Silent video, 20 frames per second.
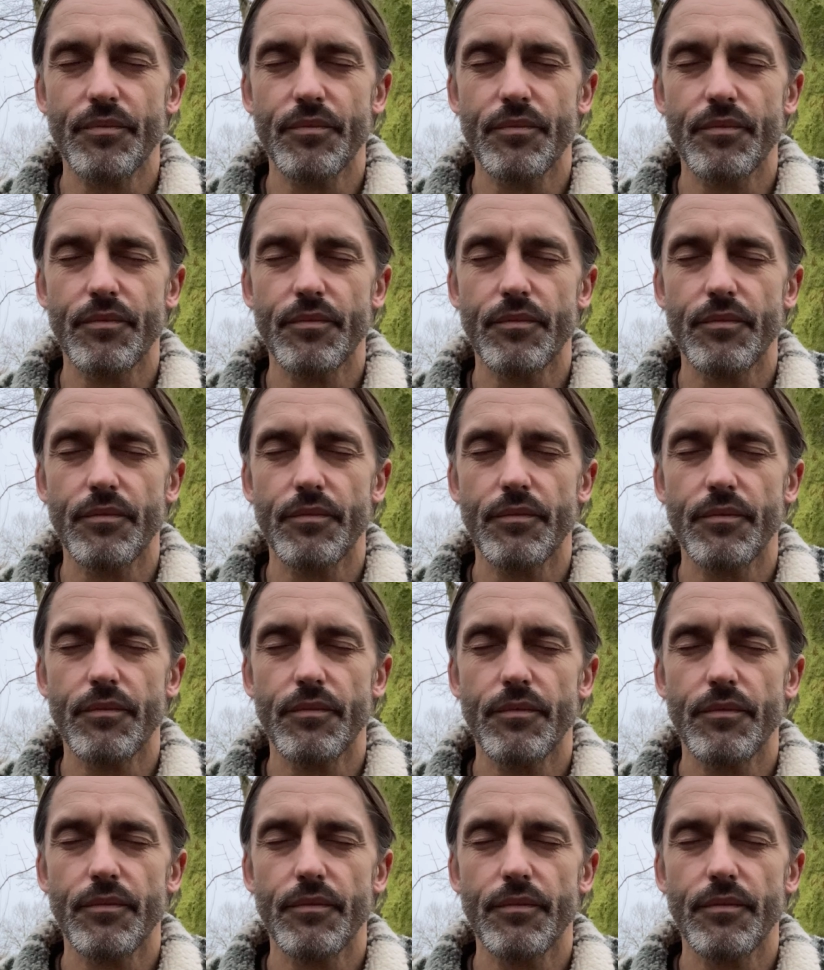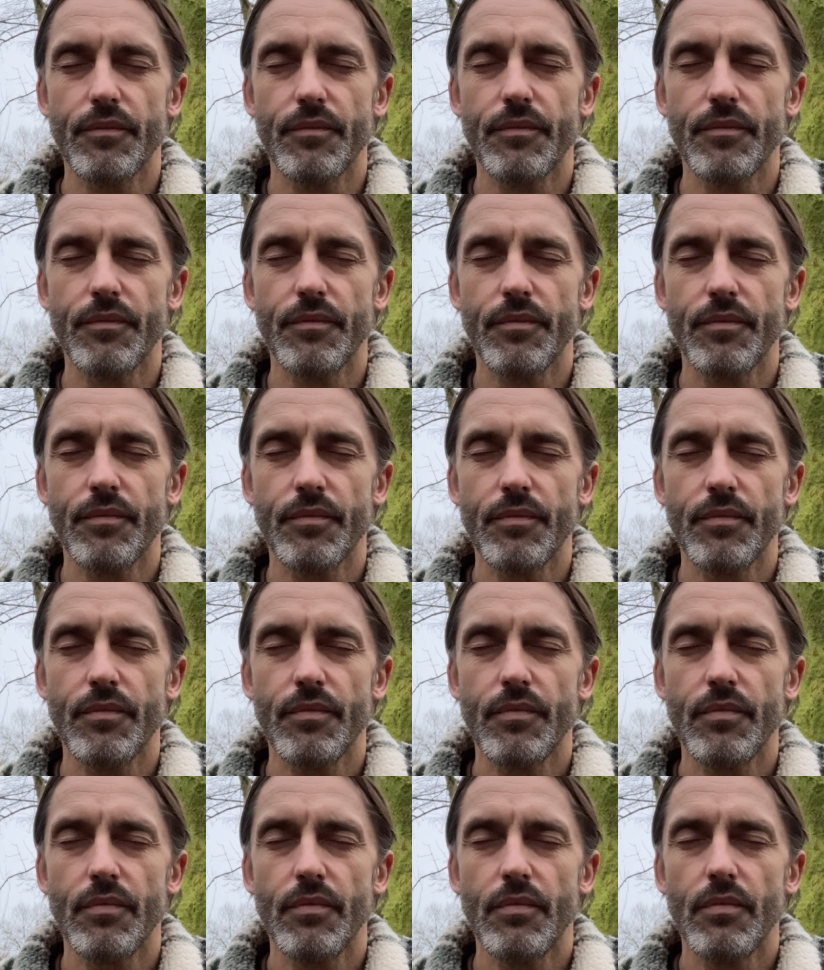
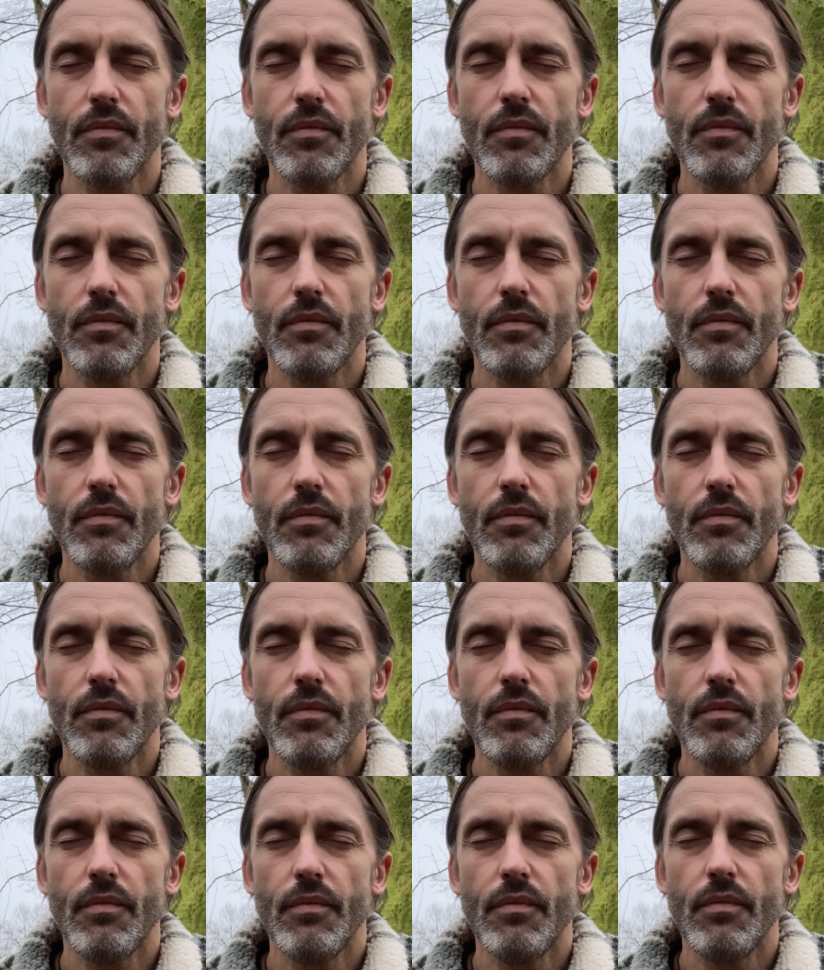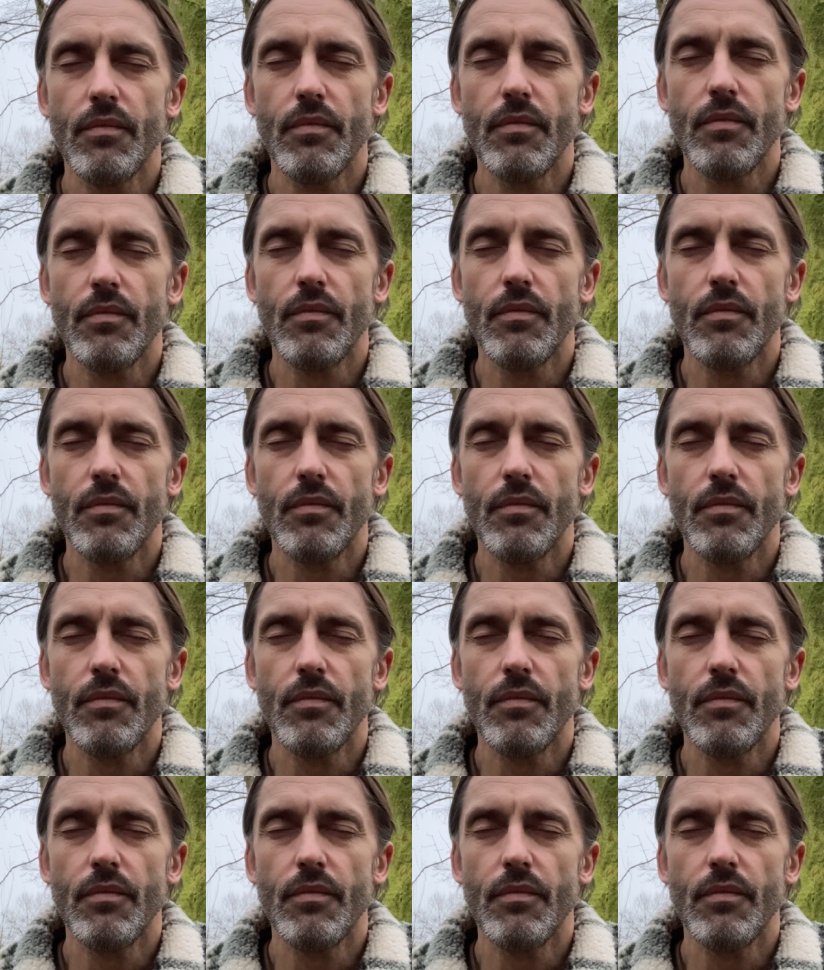Nobody speaks.